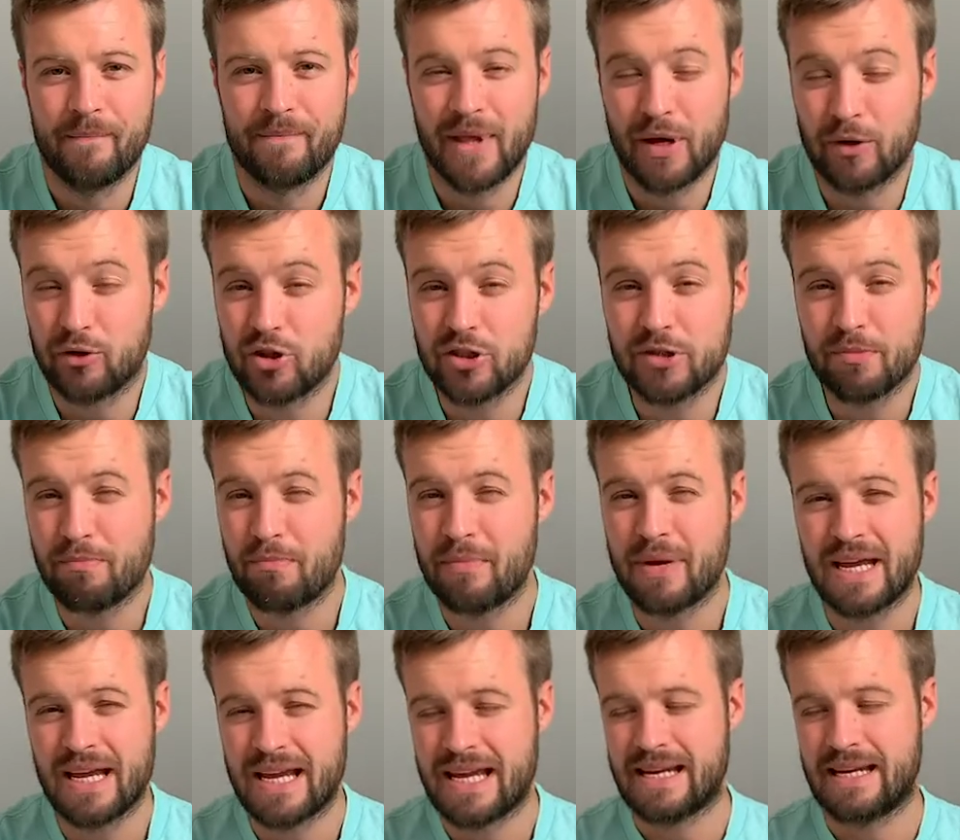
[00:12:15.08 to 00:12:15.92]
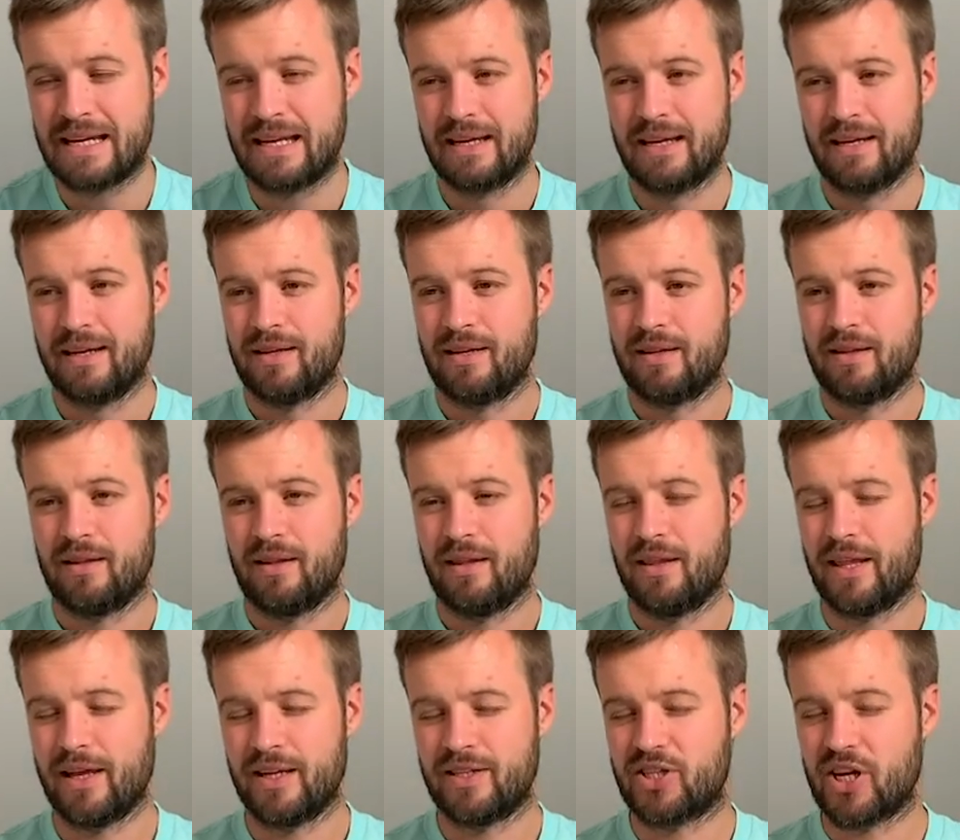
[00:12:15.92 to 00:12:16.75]
Now, it doesn't mean
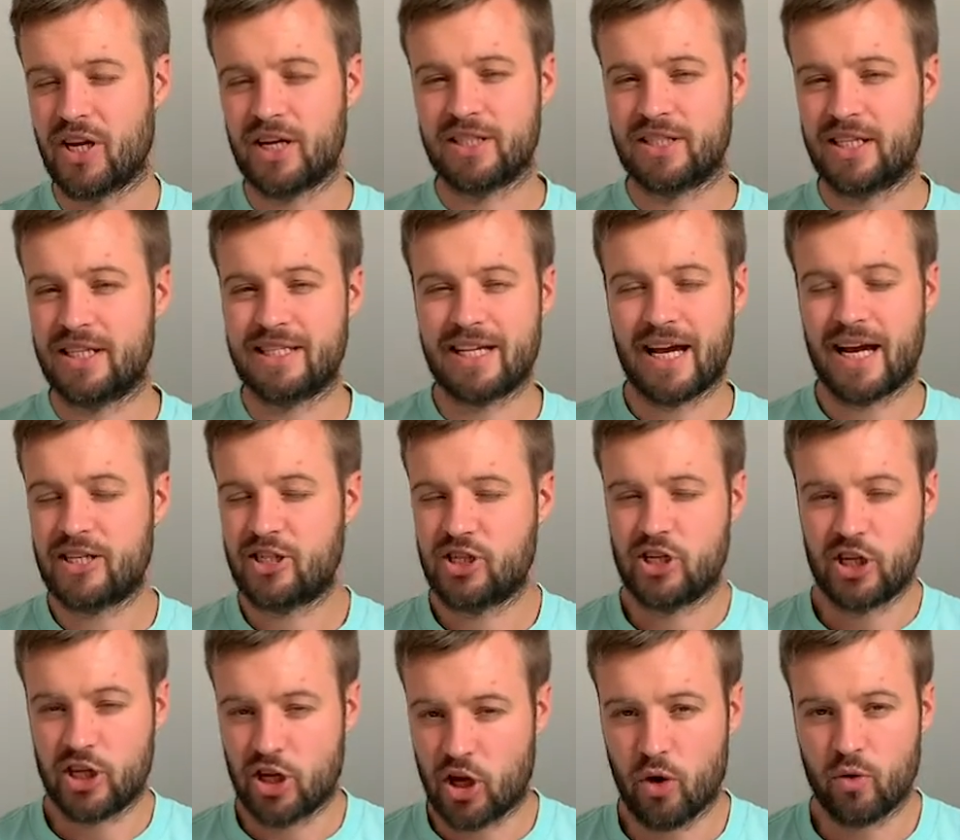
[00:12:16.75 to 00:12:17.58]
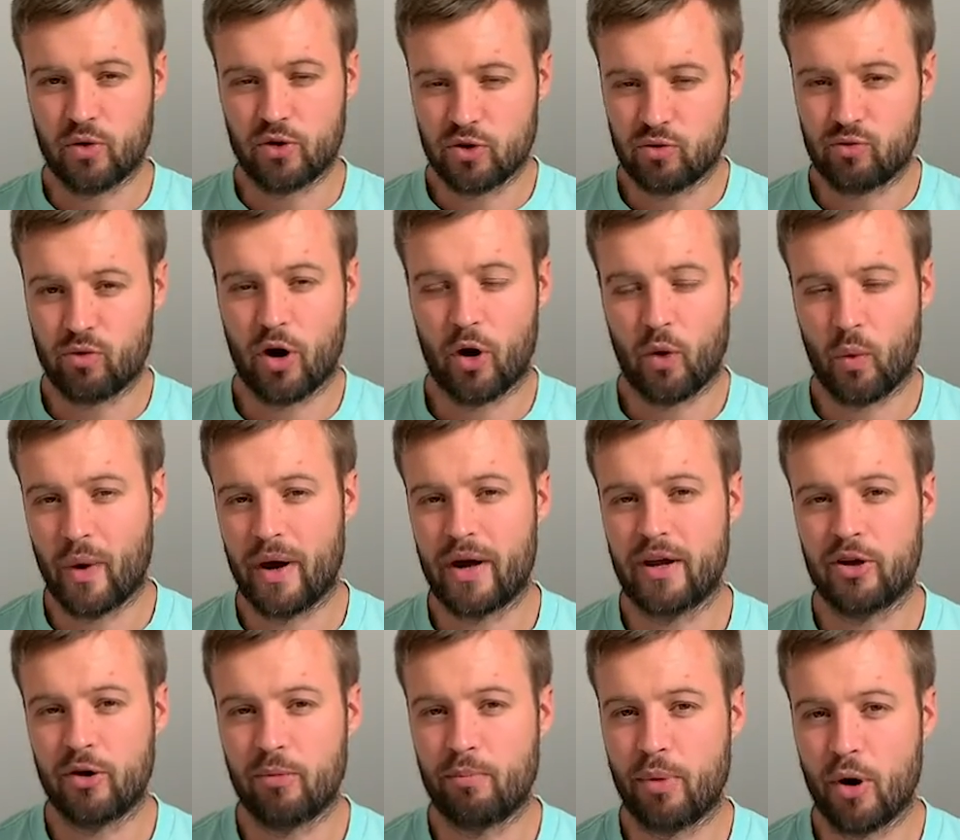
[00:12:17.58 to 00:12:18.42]
that jealousy is actually going to rot away
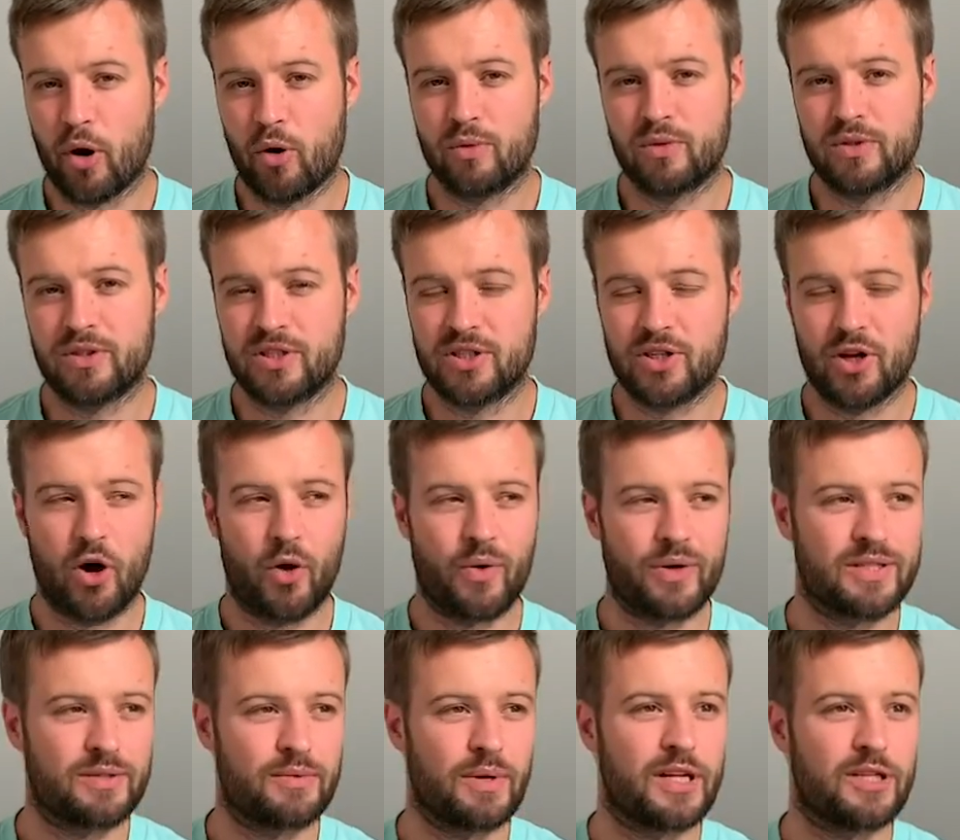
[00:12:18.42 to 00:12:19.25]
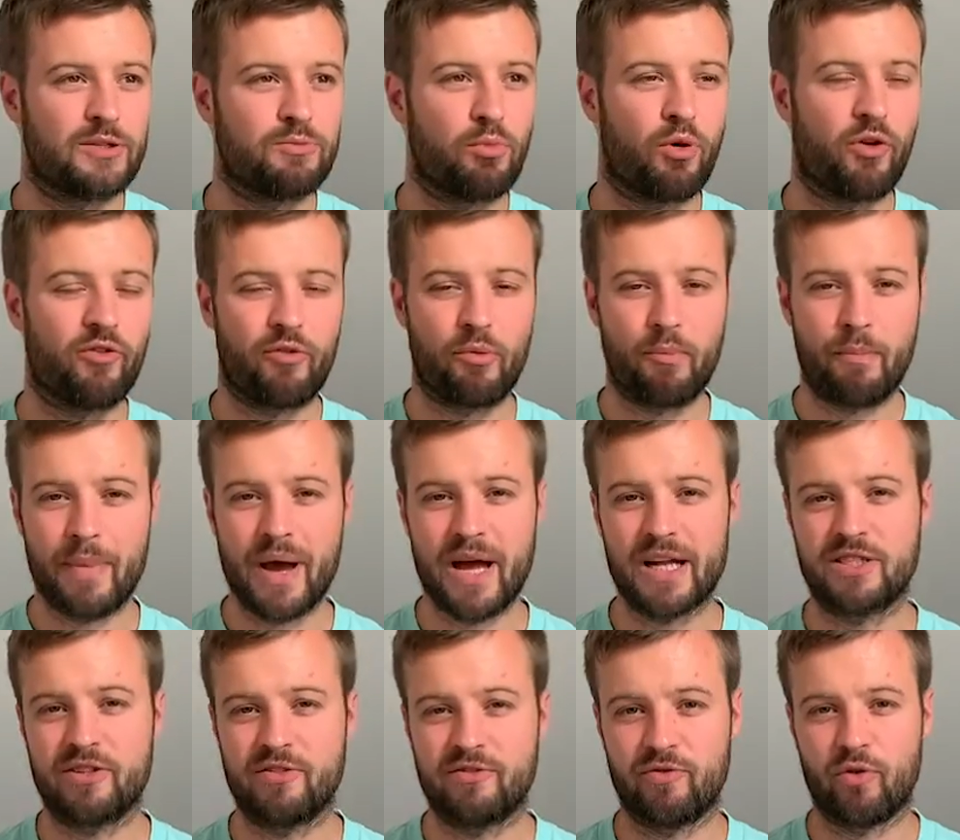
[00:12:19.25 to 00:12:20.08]
at your bones. No, it's, it's more of a
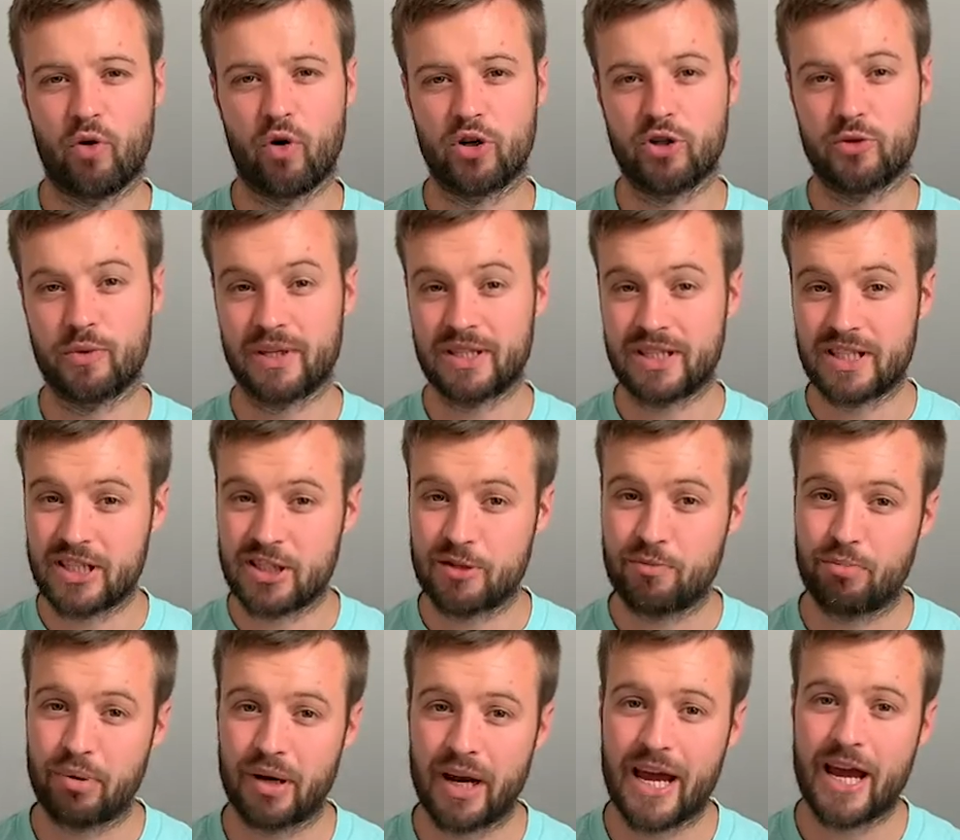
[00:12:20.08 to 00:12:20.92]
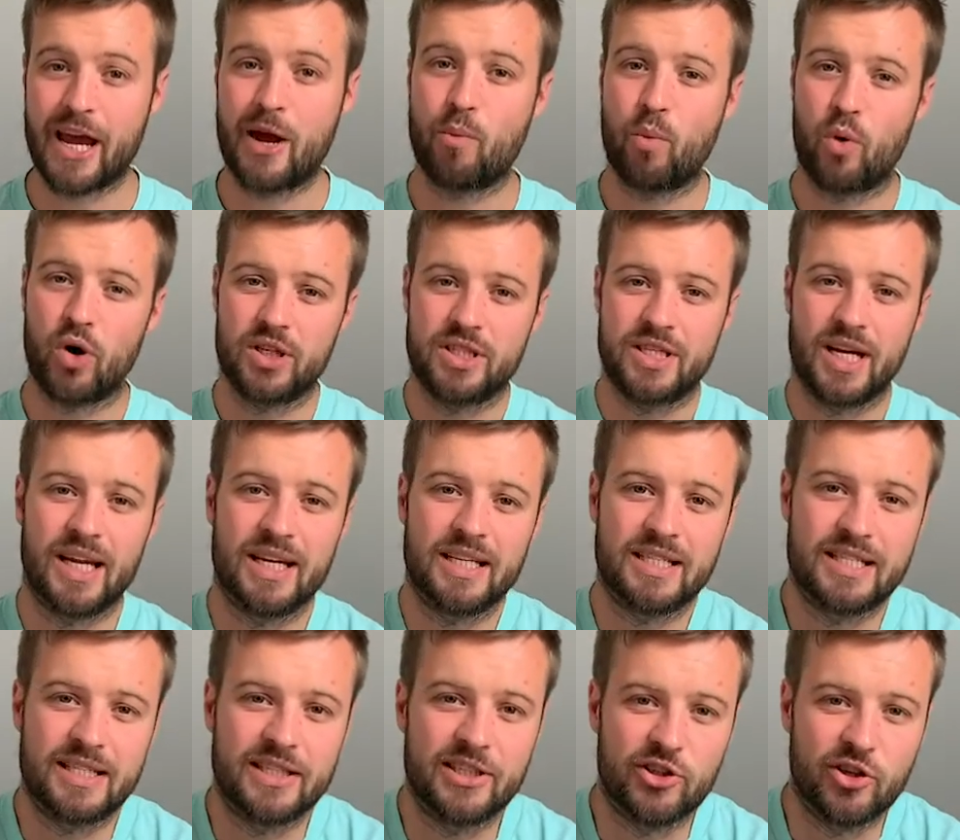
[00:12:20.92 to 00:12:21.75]
metaphor to explain what
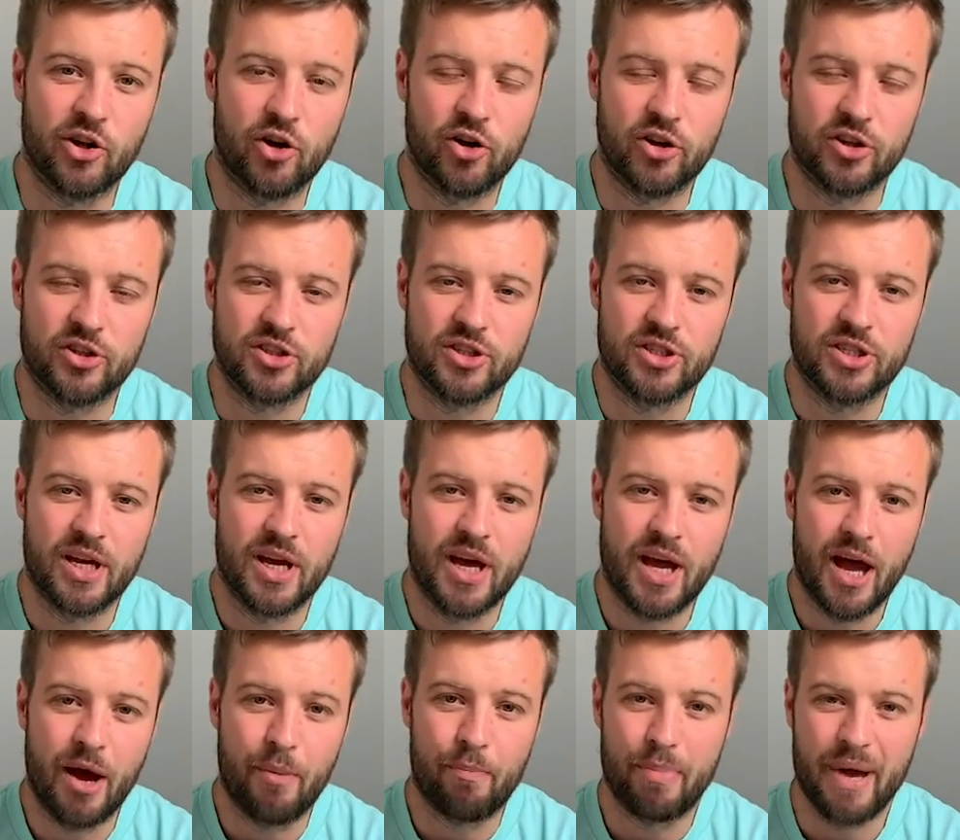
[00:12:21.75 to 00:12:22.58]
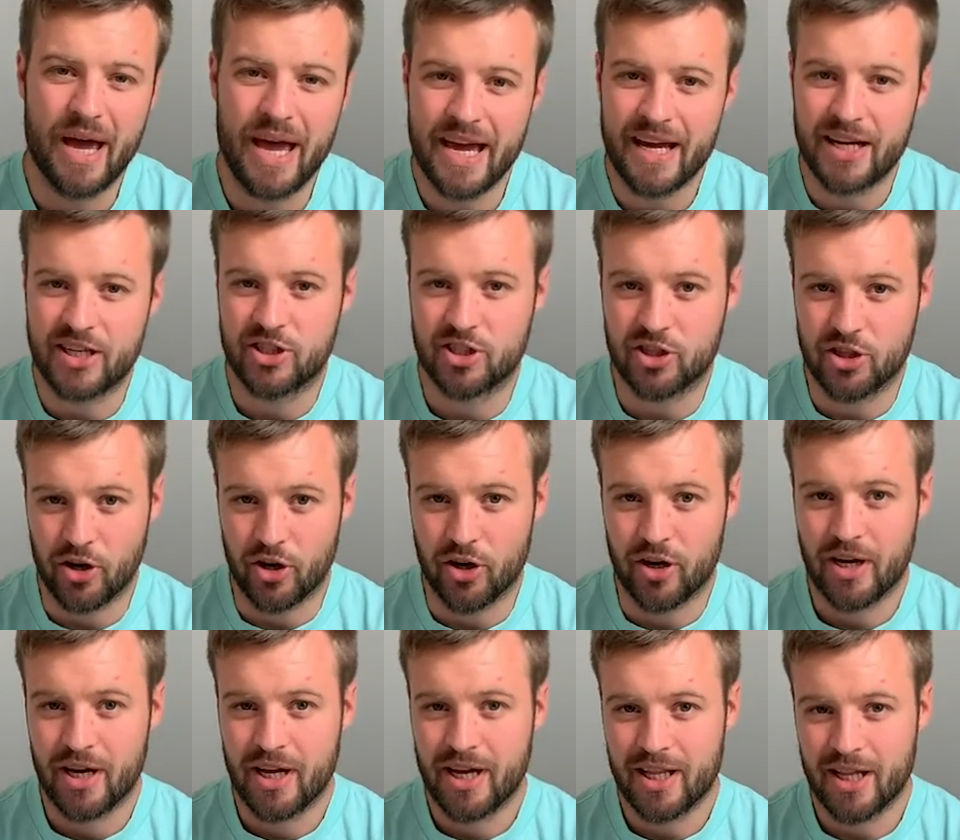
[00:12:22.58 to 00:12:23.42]
jealousy does, a picture
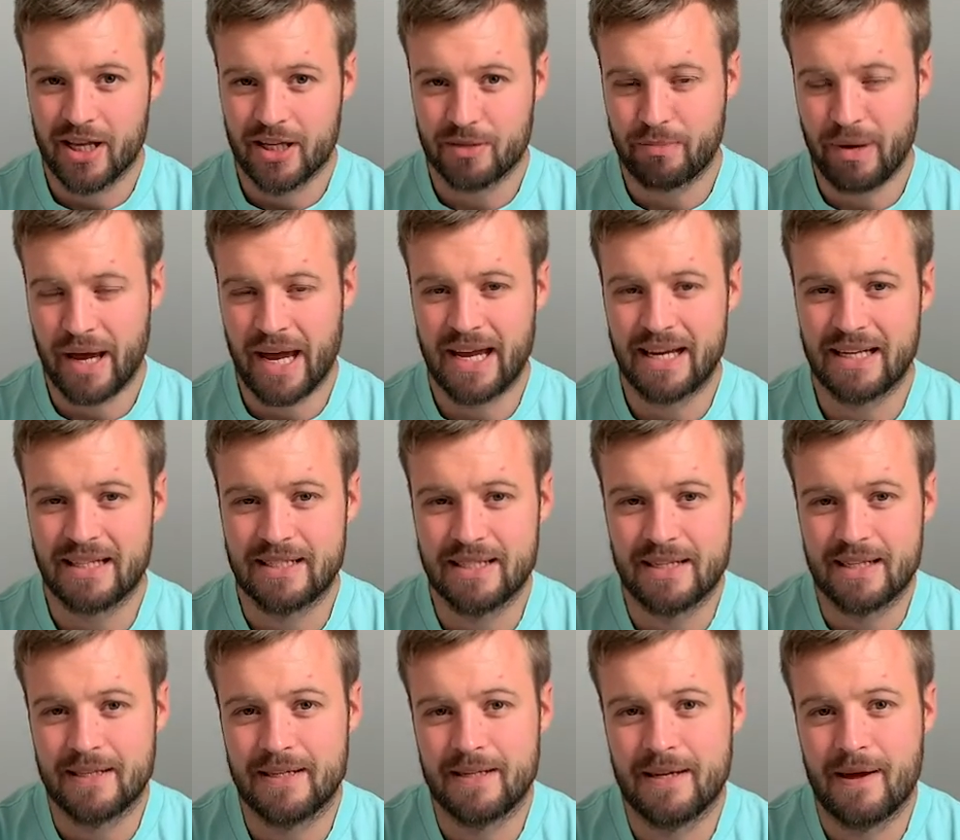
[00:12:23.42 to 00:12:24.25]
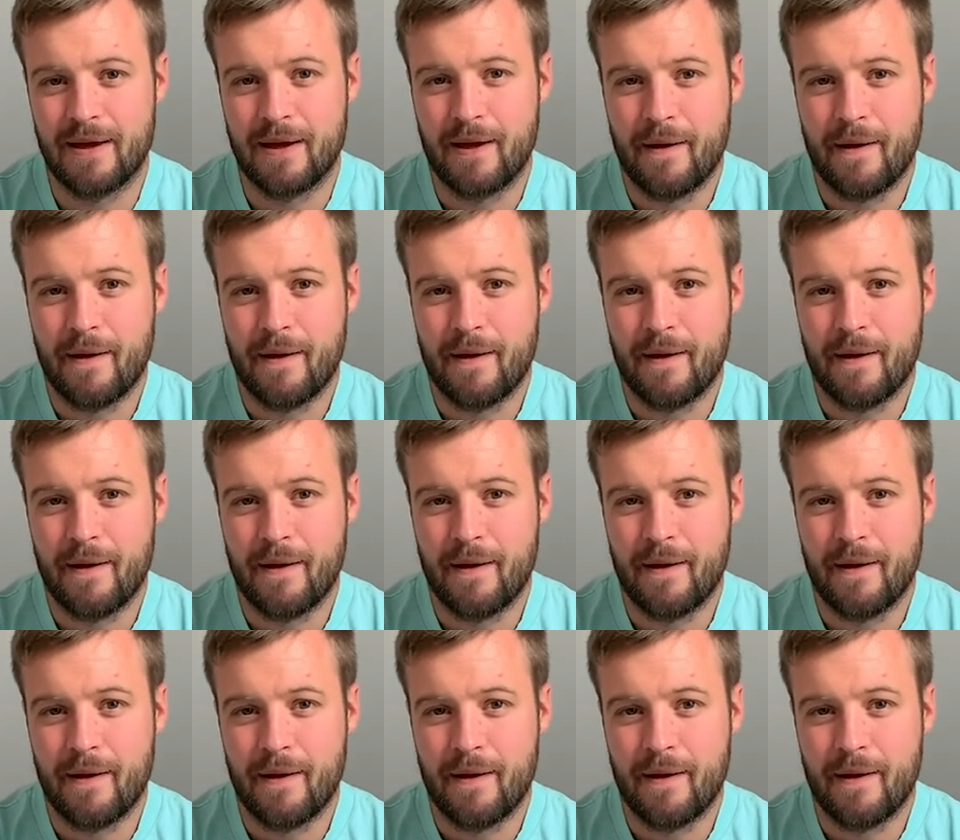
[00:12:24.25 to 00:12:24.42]
that's painted.